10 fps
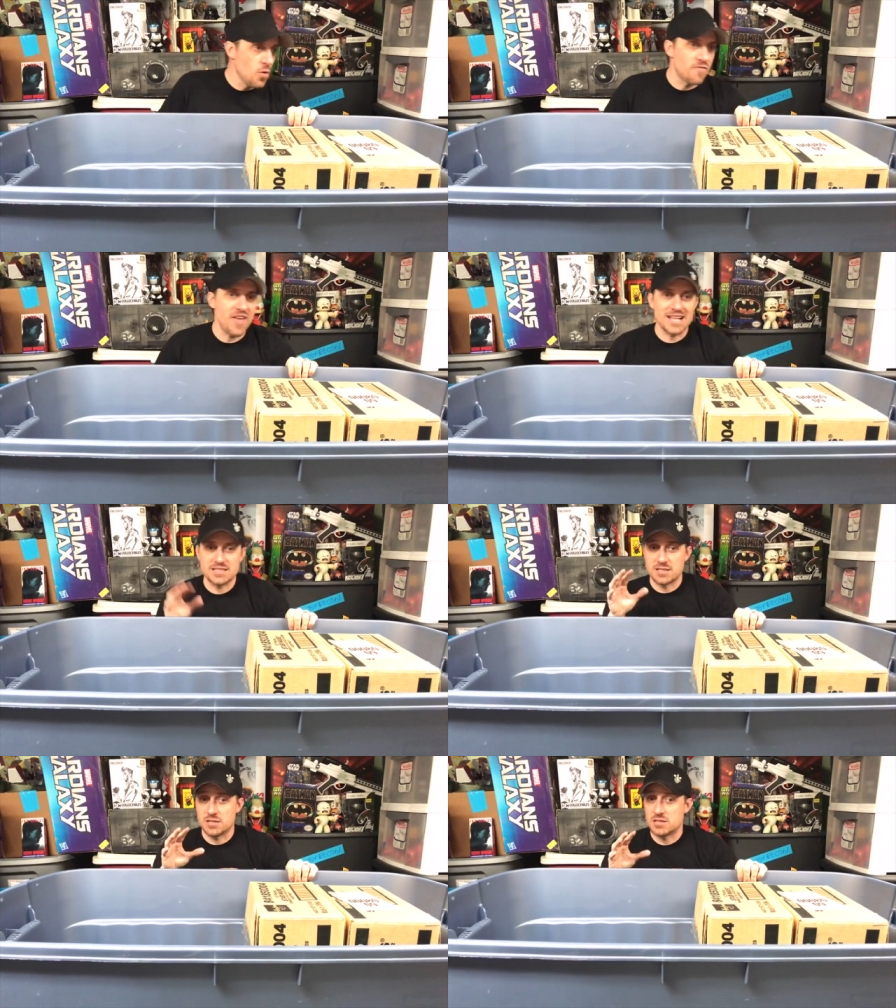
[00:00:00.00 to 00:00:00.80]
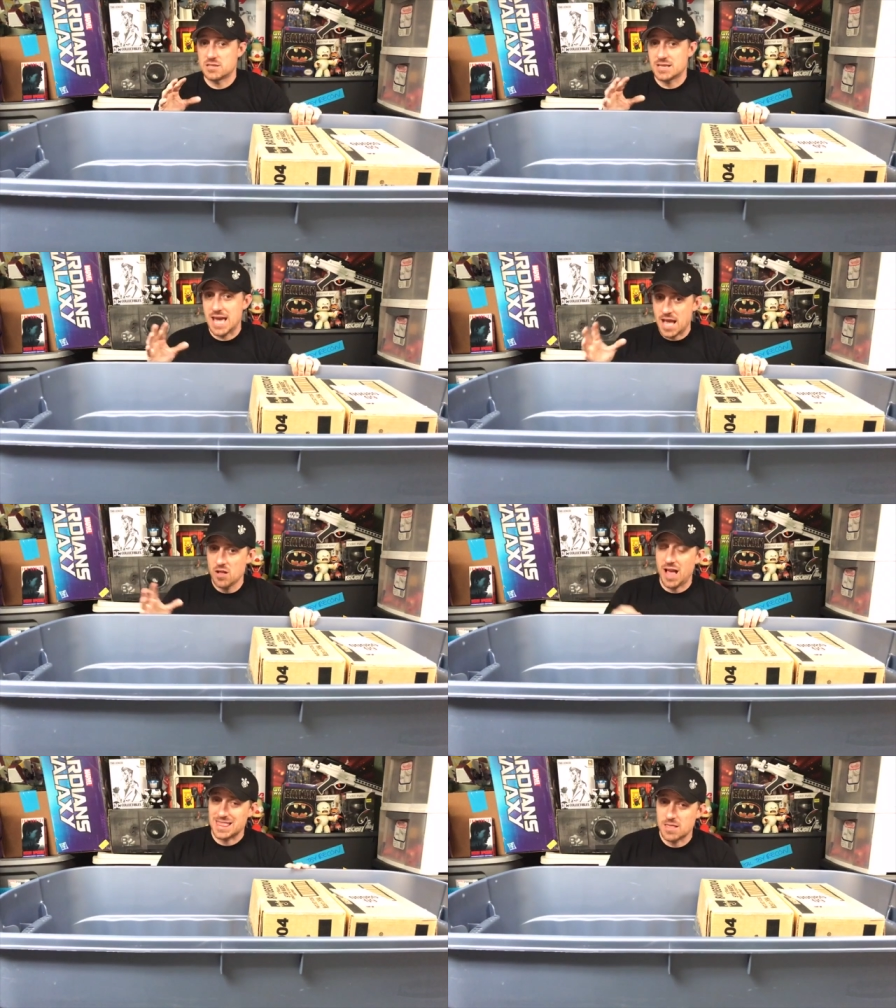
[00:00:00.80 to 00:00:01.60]
if that's to scale.
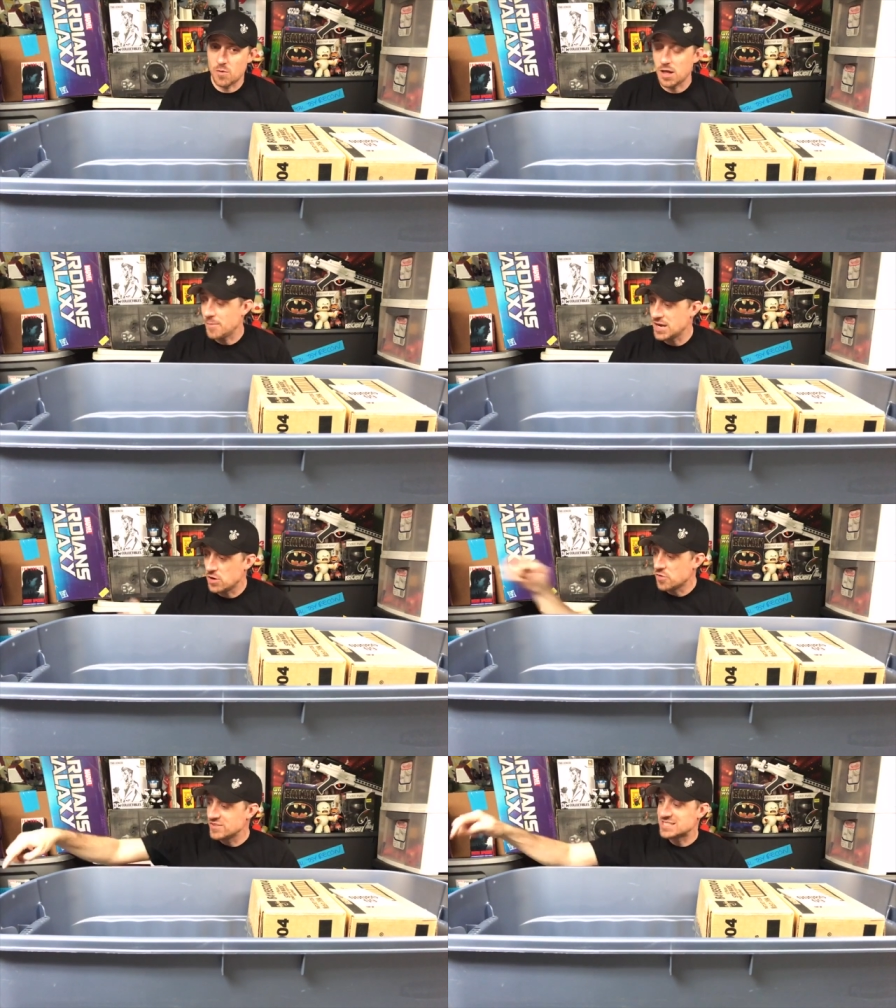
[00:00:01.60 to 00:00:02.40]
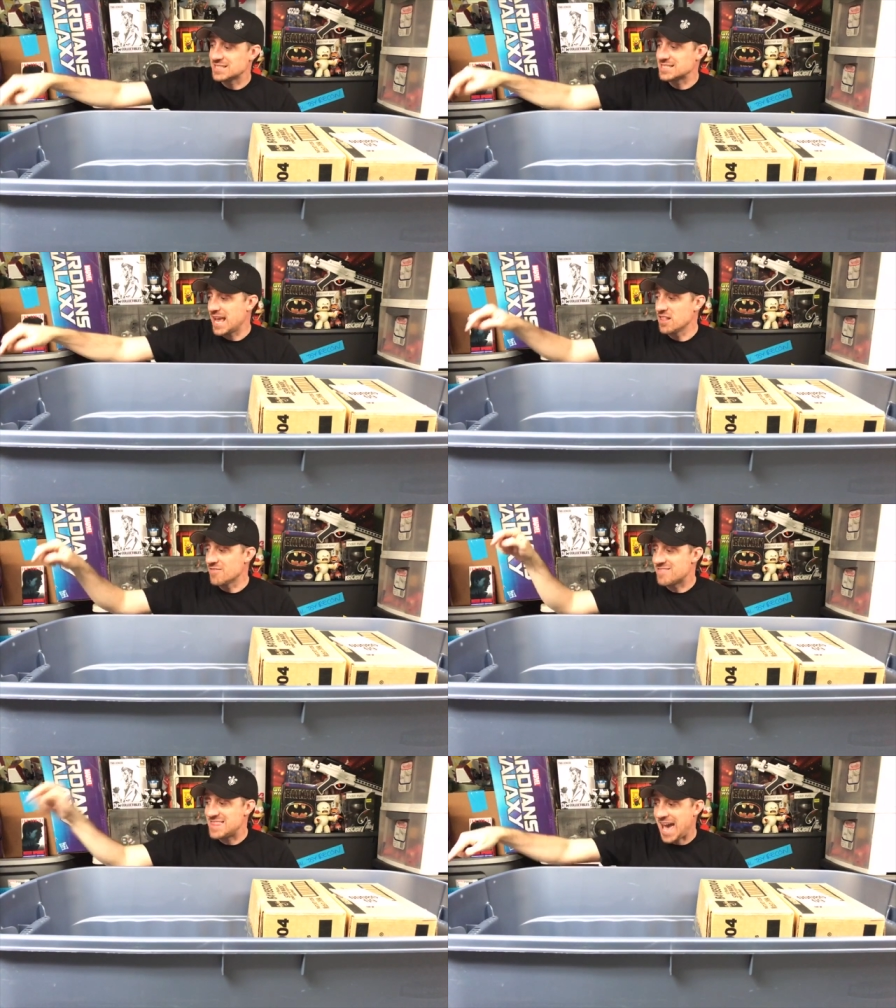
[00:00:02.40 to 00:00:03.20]
I don't know if it's the scale of
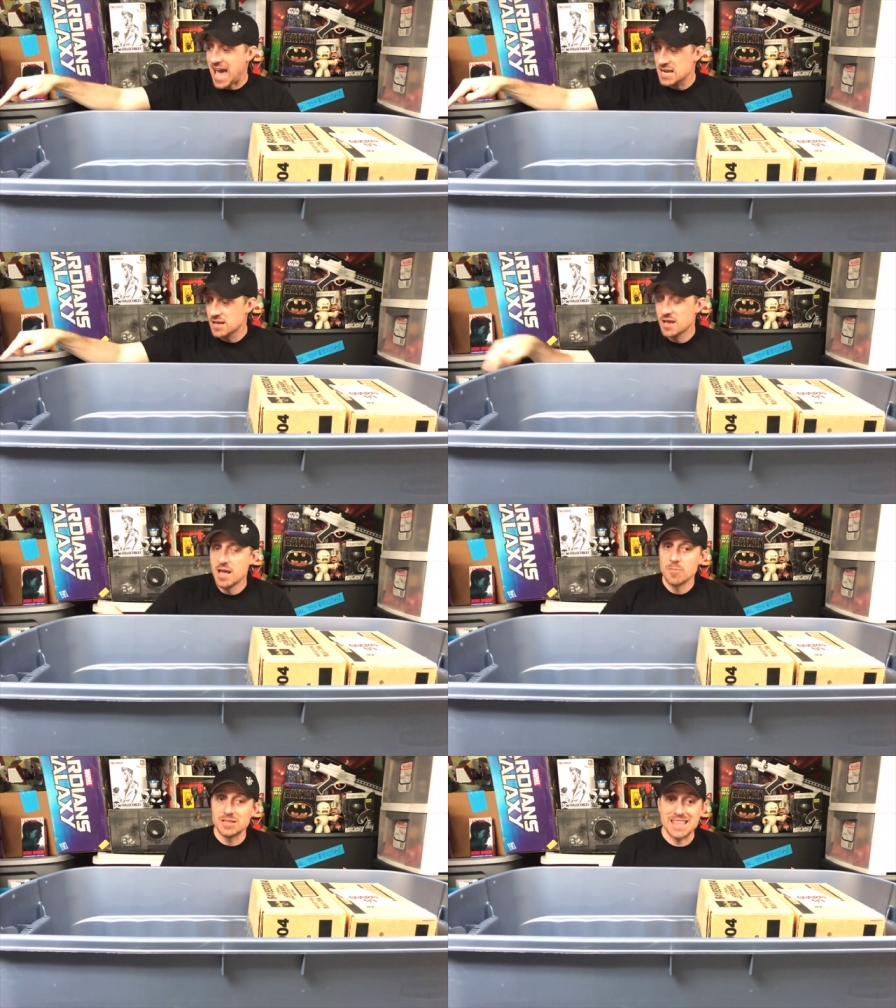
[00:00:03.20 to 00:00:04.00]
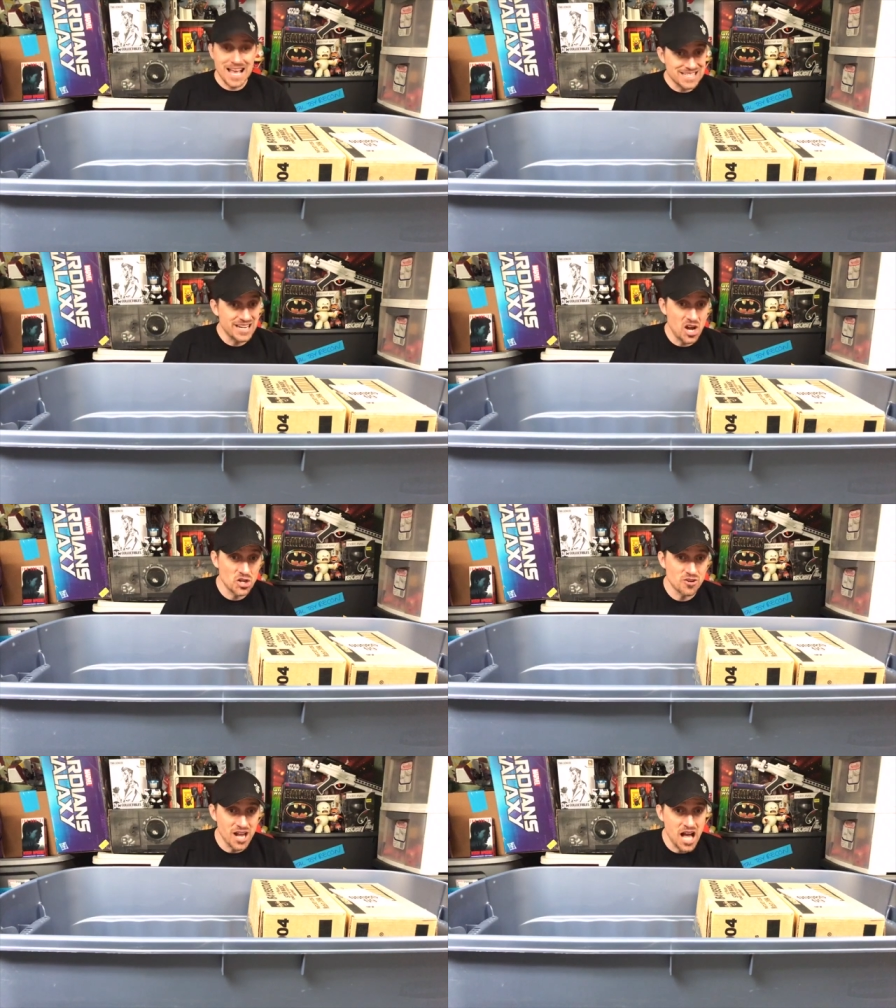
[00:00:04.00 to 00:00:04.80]
that, but that's at $100.